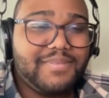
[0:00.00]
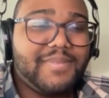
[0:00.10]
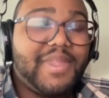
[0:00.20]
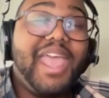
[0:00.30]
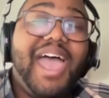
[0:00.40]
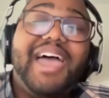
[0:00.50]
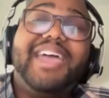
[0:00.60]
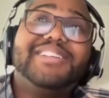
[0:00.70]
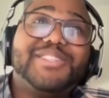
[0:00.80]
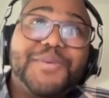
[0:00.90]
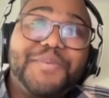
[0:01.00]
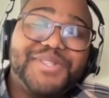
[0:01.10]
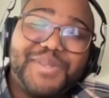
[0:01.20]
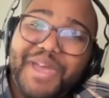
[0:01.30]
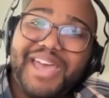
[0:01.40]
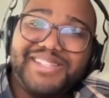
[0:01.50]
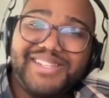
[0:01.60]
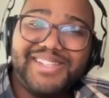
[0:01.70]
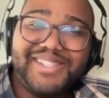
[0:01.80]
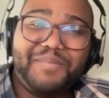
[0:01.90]
Yeah, it's super surprising
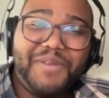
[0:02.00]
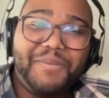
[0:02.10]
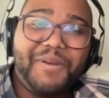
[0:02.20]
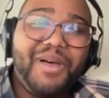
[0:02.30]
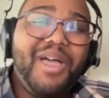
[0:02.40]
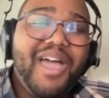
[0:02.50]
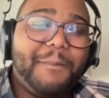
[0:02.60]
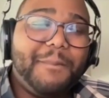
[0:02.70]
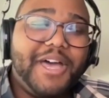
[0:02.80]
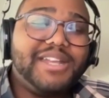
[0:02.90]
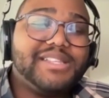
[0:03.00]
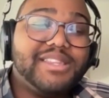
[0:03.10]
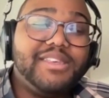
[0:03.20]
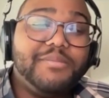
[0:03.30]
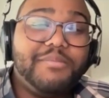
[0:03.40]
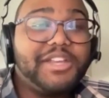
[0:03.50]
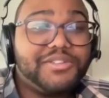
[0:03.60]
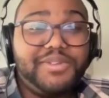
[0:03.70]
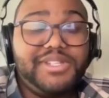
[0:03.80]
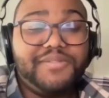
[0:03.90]
to some people. But the major
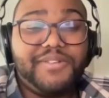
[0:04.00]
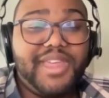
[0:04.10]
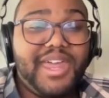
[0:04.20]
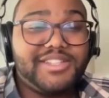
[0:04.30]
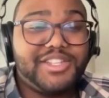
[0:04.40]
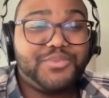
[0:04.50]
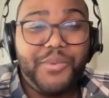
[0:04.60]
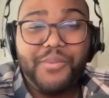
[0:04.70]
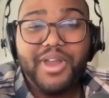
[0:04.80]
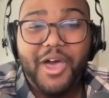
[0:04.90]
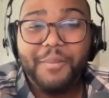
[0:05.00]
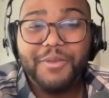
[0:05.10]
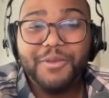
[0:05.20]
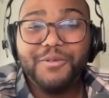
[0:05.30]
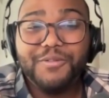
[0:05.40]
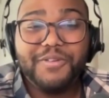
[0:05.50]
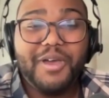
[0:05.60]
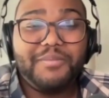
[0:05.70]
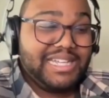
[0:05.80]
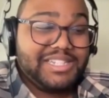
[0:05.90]
reason for that is just we want to help you
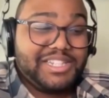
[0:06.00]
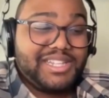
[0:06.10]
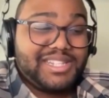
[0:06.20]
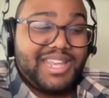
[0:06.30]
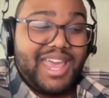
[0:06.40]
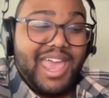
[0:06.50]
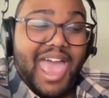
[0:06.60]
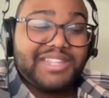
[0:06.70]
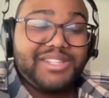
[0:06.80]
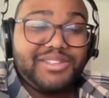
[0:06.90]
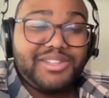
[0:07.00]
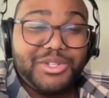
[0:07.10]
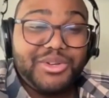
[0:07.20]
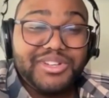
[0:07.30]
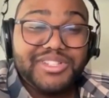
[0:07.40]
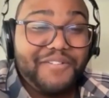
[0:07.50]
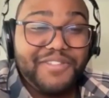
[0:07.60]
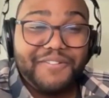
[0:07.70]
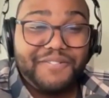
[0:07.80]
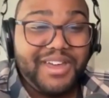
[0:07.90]
from just accidentally shooting yourself
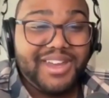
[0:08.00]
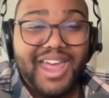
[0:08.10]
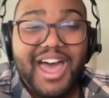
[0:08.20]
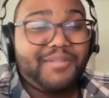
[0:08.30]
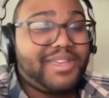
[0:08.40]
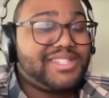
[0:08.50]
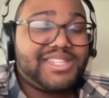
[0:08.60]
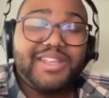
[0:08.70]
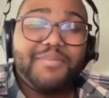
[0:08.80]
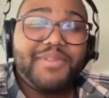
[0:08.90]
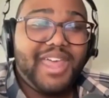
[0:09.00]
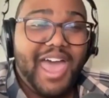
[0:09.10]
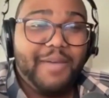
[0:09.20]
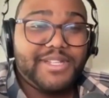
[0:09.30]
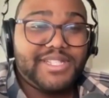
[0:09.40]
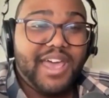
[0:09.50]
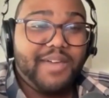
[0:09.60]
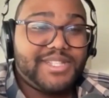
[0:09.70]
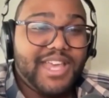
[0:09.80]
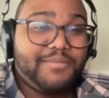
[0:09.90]
in the foot, because it's something that happens time
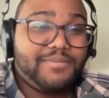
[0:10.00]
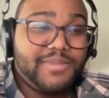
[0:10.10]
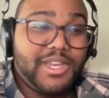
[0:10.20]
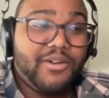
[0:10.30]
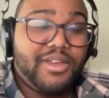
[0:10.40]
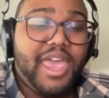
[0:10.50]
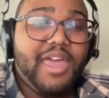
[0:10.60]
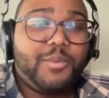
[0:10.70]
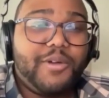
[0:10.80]
and time, again,